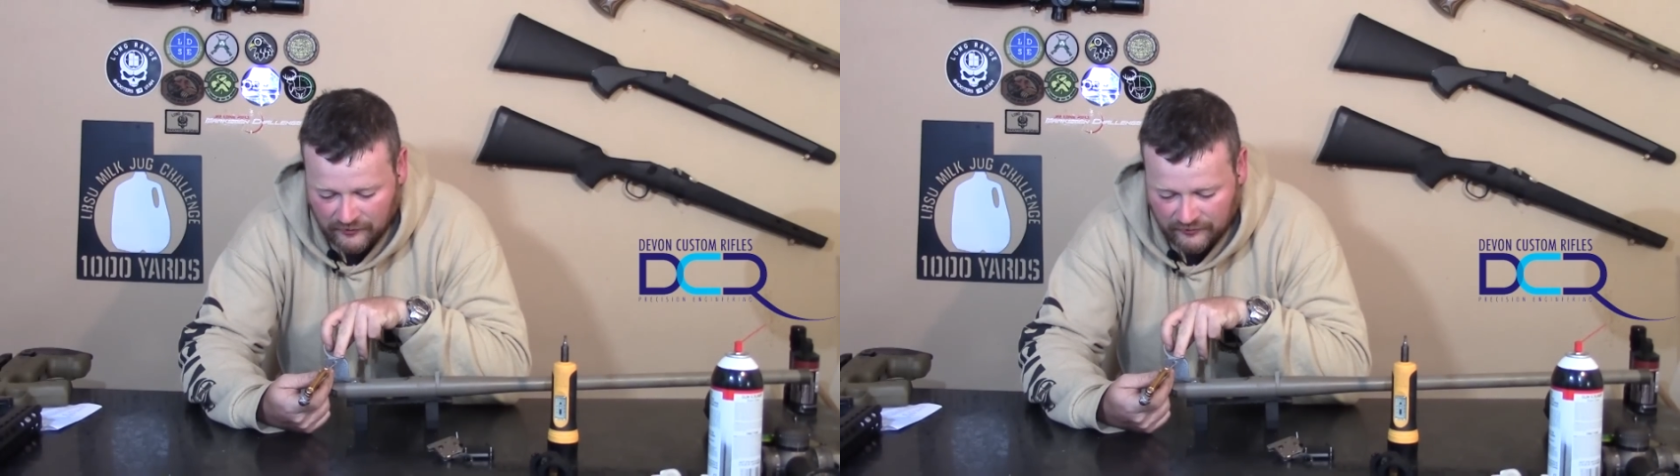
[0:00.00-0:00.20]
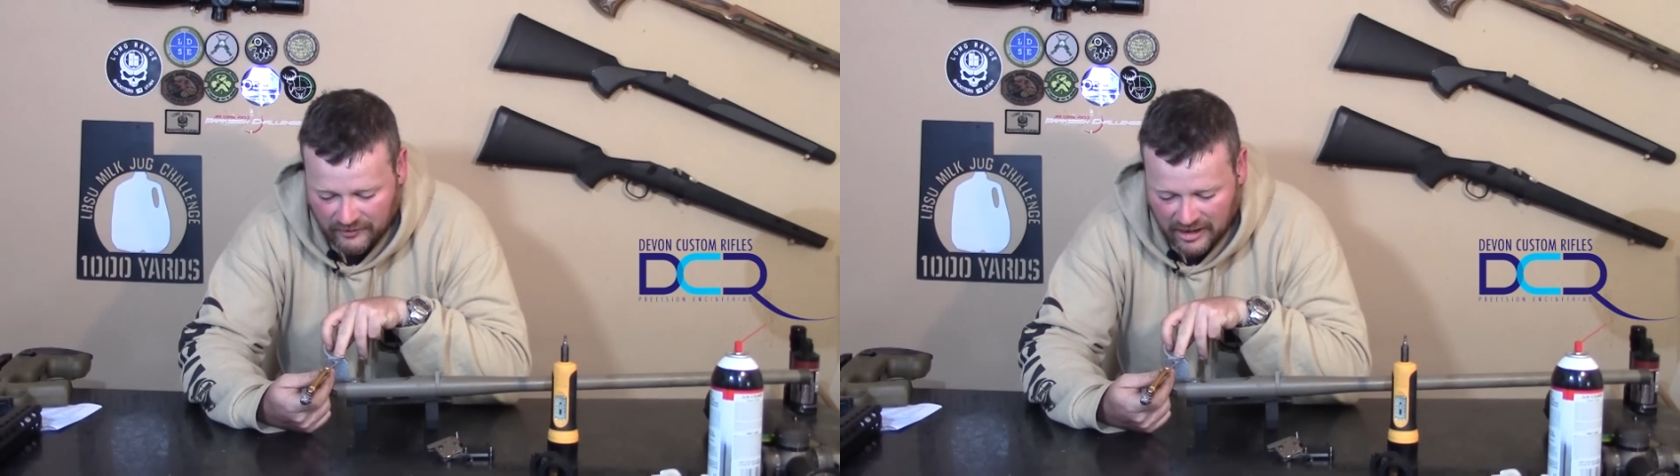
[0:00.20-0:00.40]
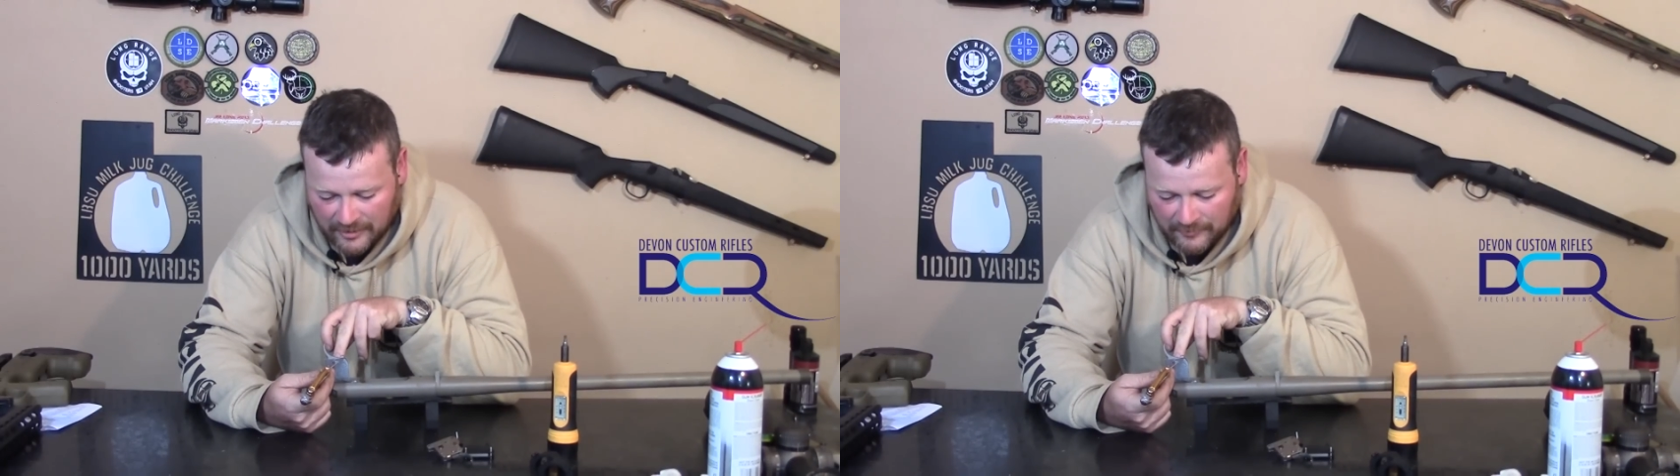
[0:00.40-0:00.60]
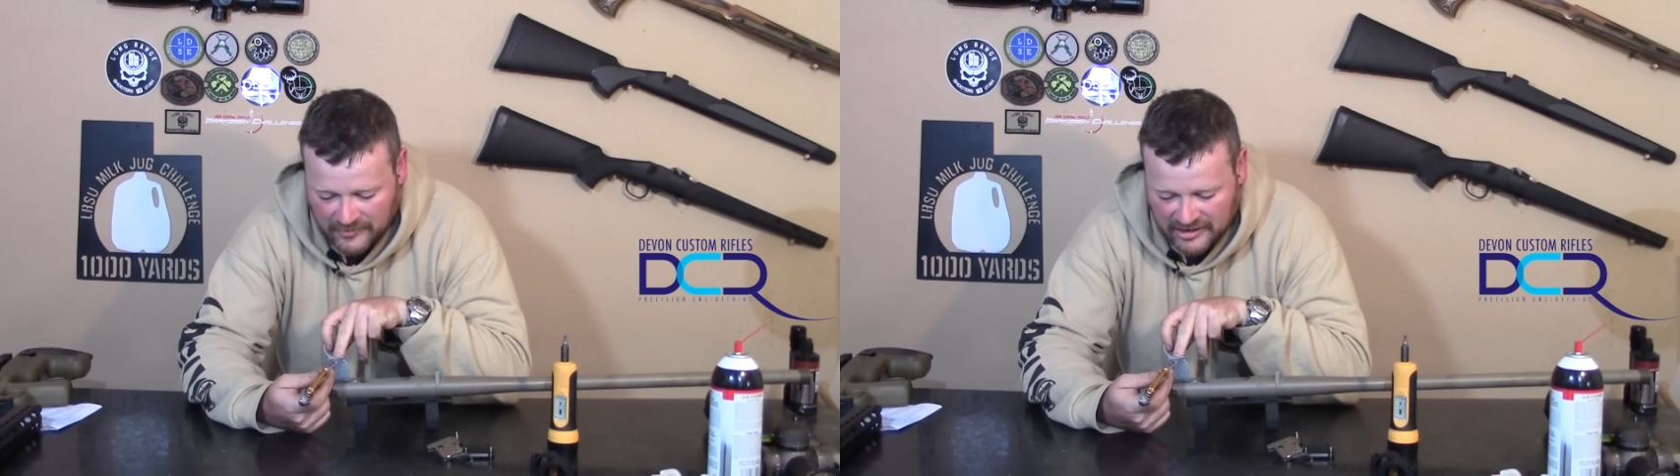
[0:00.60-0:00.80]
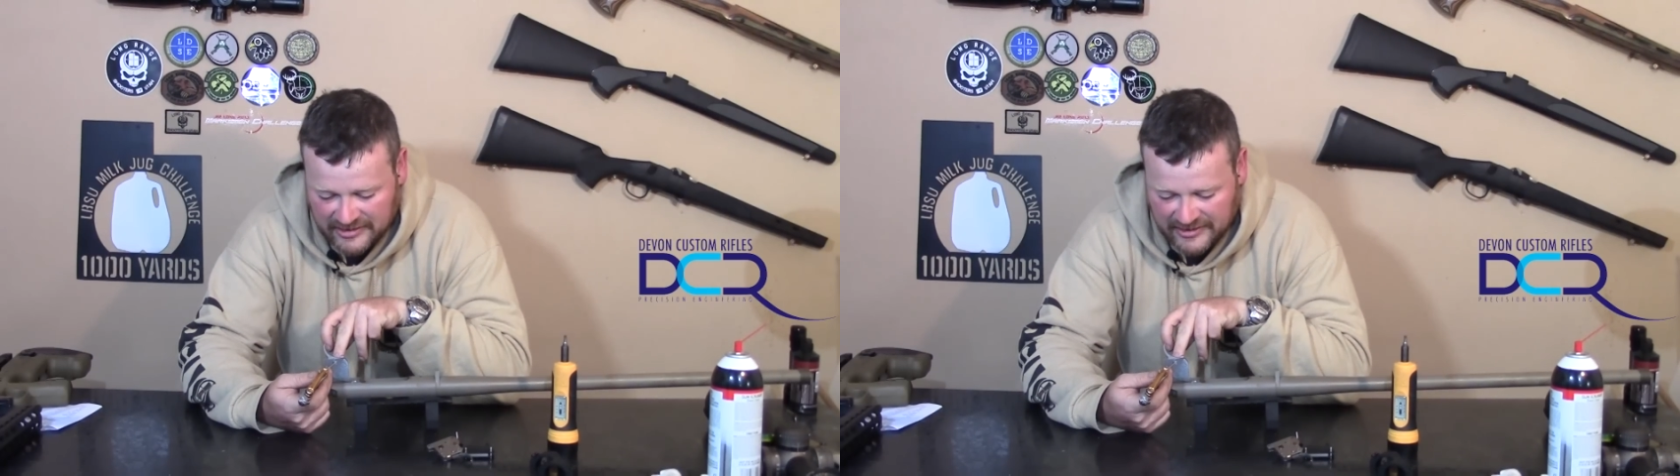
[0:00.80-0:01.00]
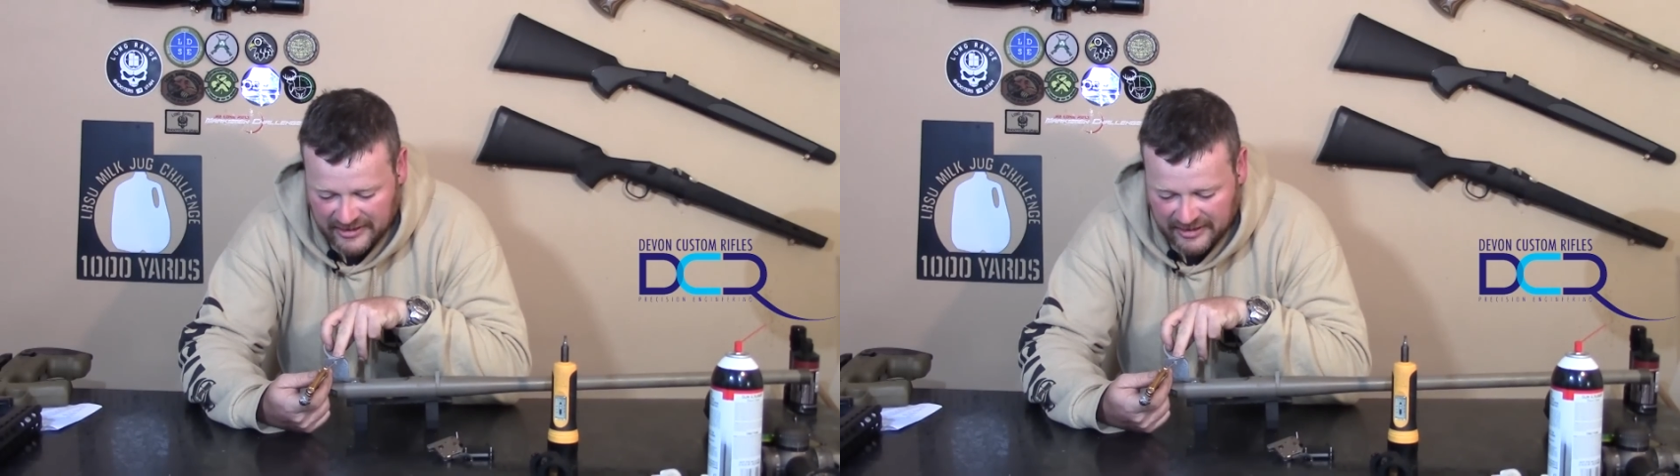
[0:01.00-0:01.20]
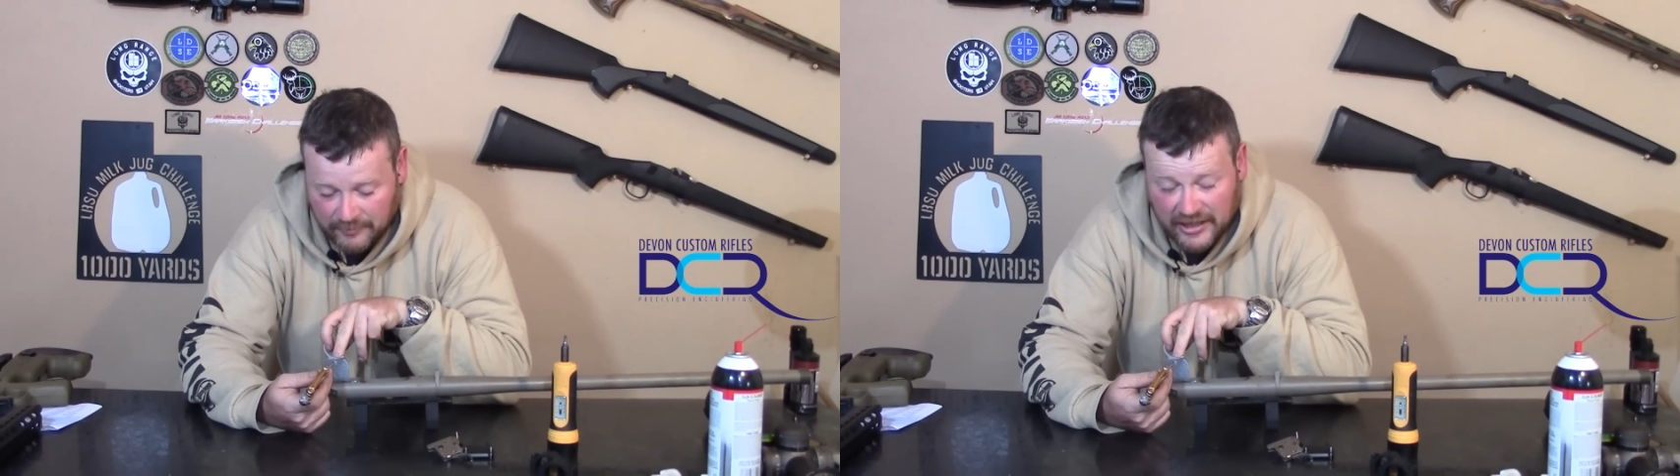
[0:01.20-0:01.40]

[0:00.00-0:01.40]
from the